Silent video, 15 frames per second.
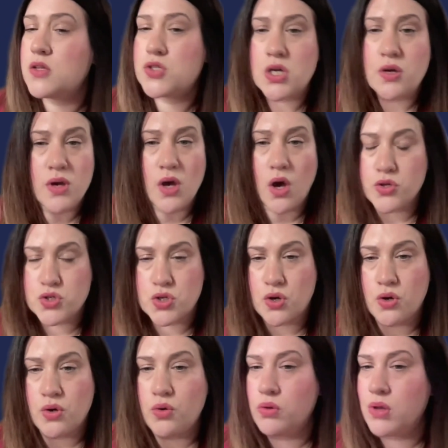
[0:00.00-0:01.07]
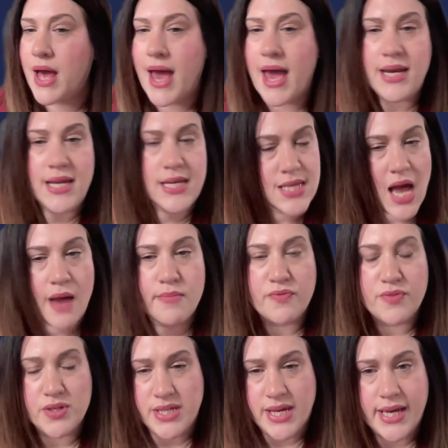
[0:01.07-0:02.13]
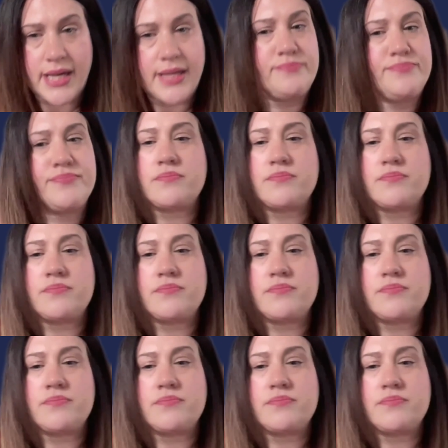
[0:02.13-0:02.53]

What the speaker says: to your school at any time of the day